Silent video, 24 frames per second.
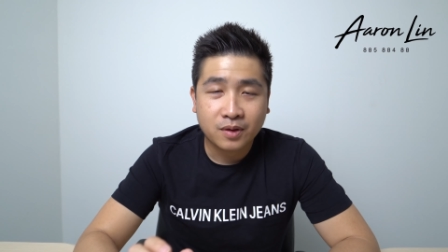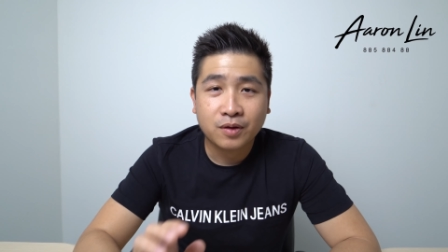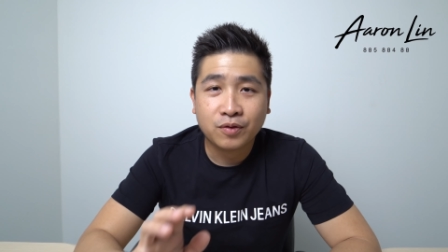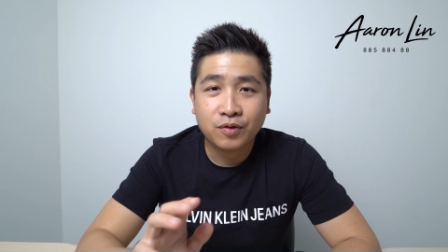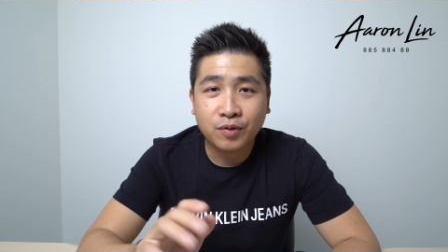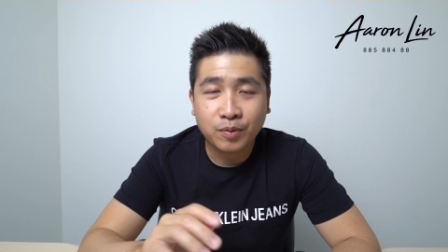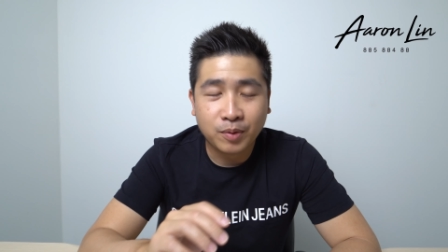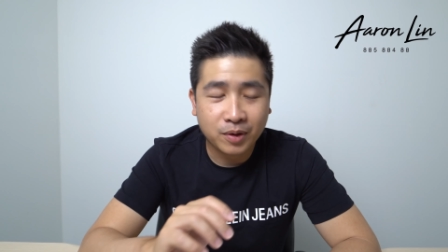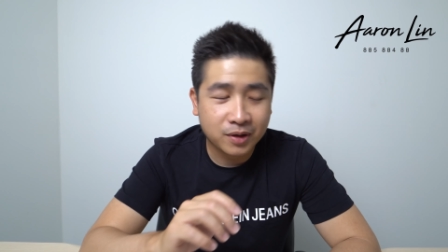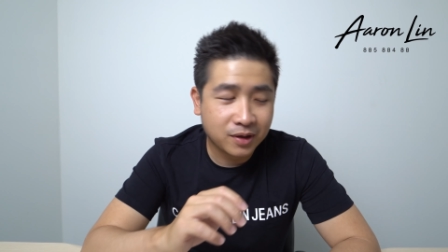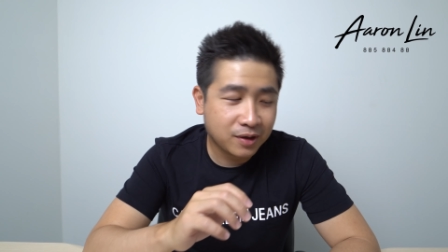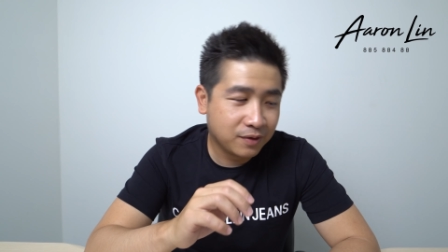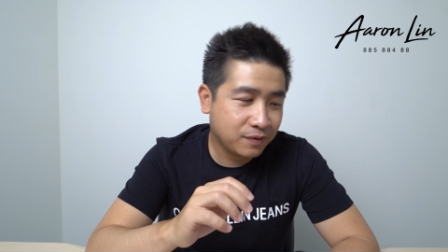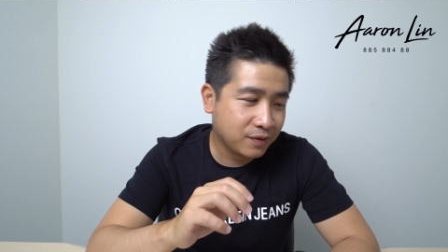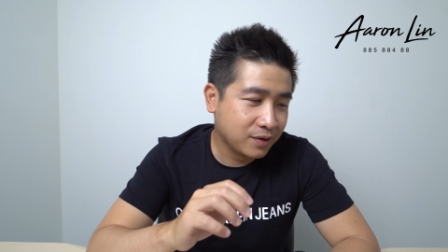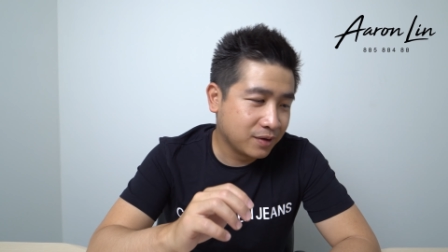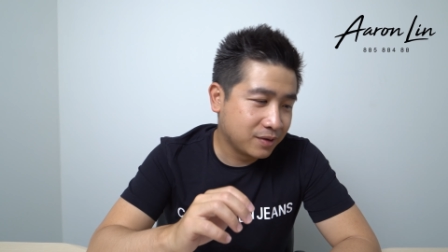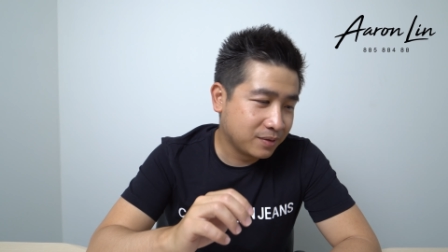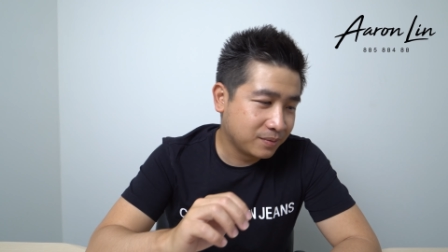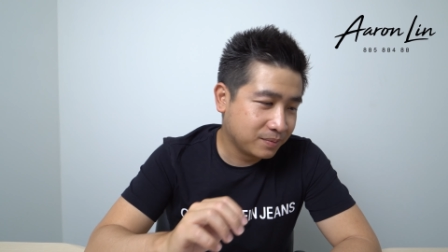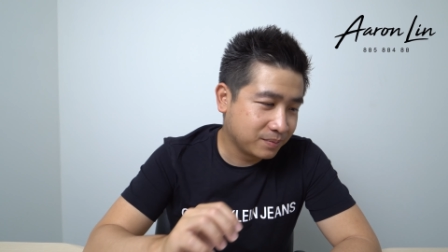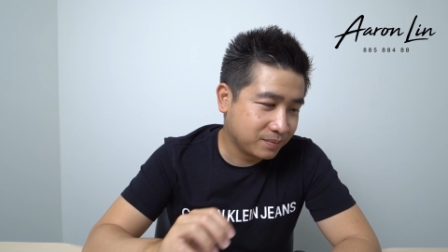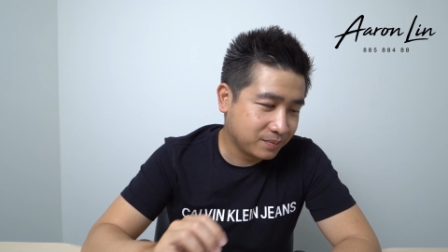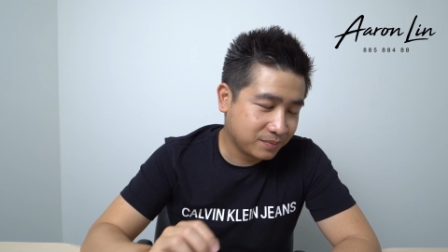Drink water
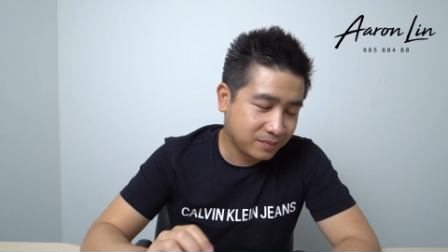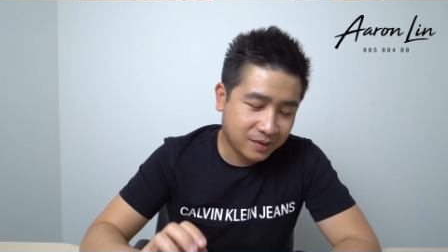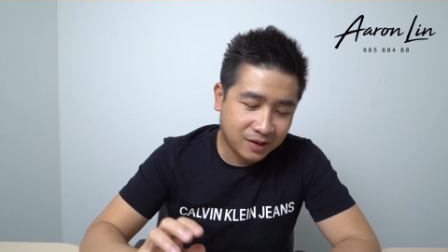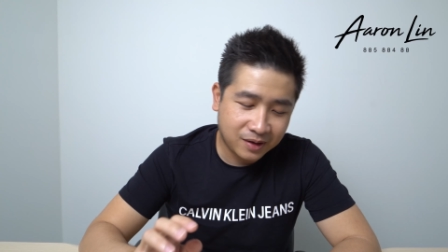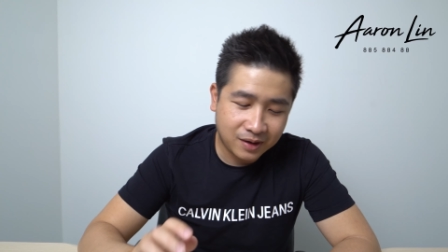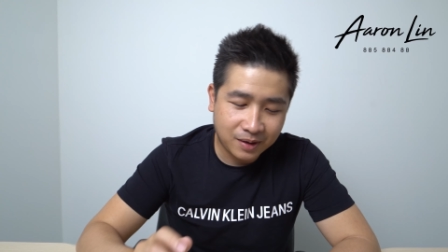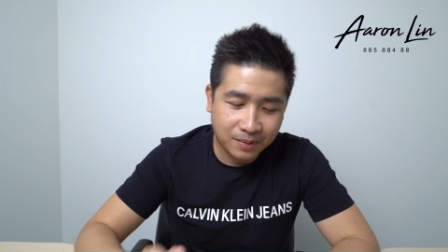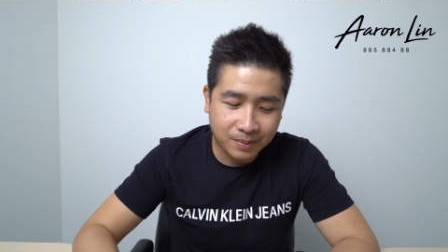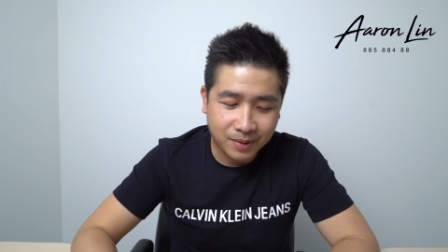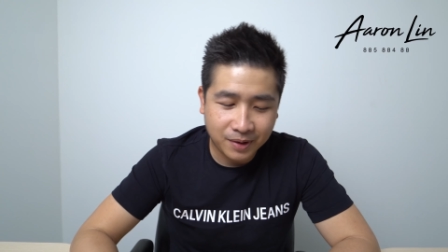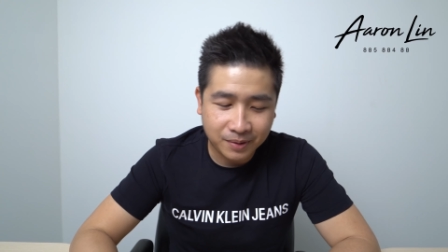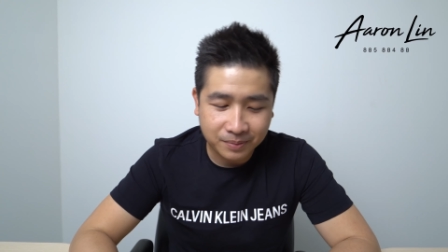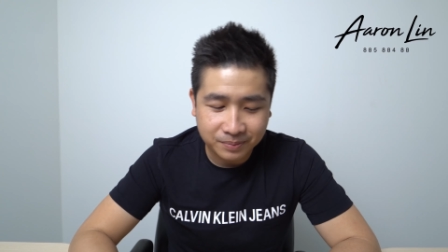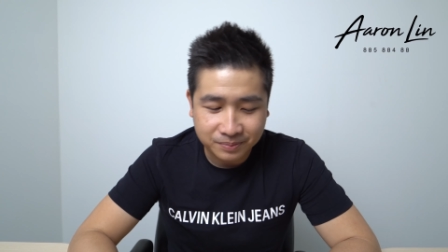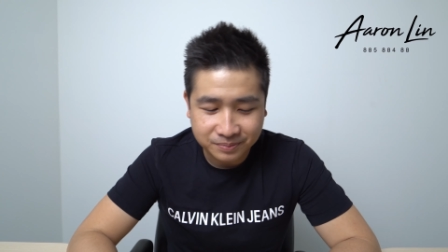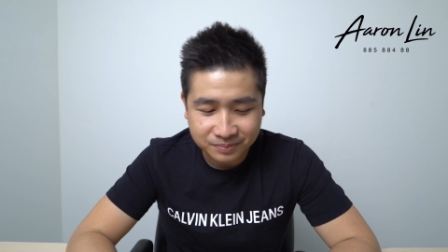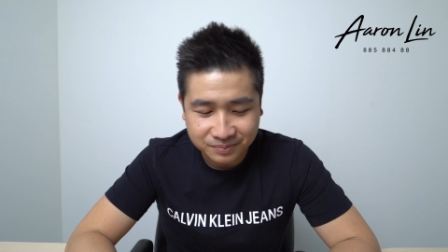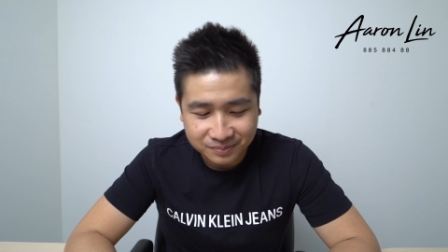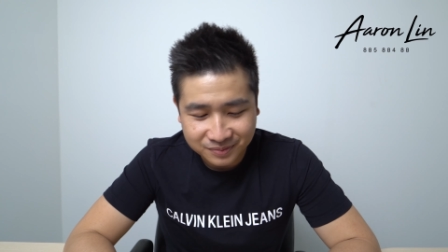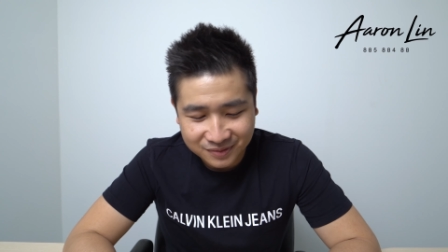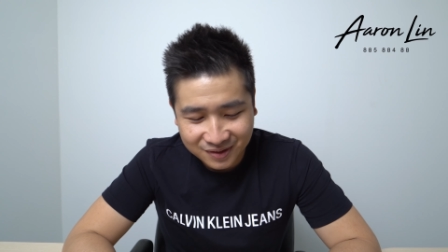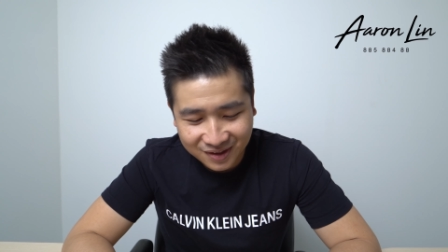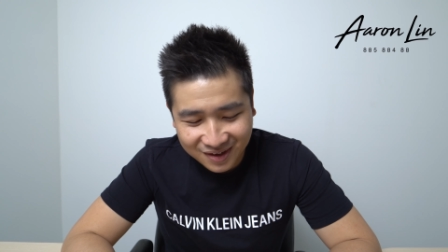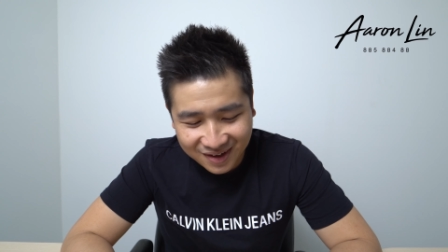first. And never mind.
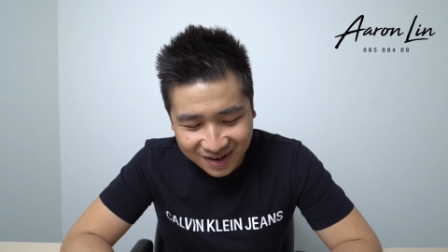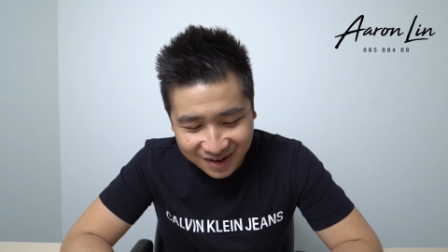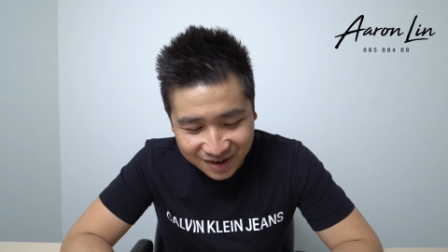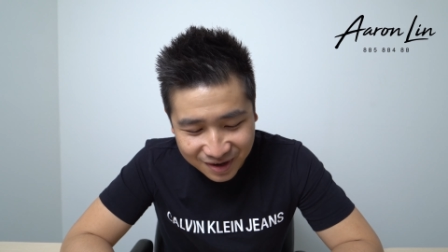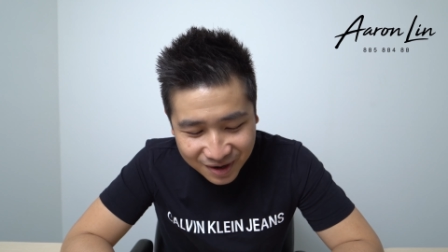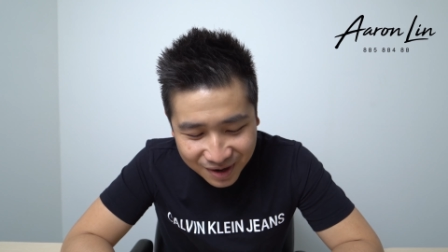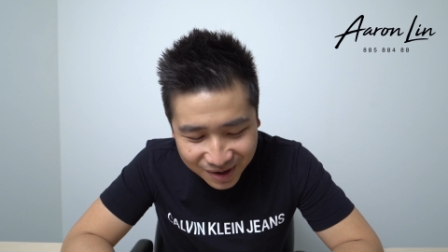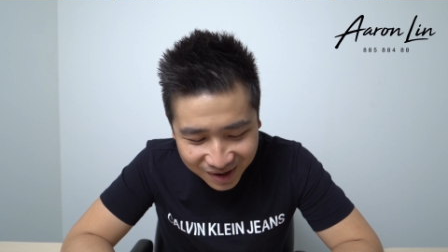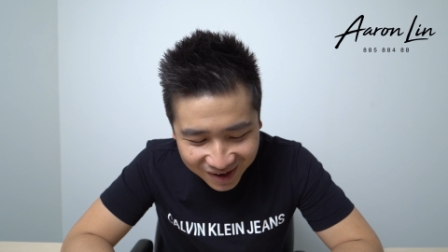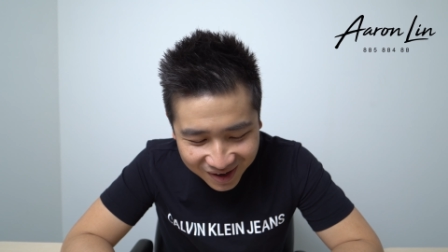Okay.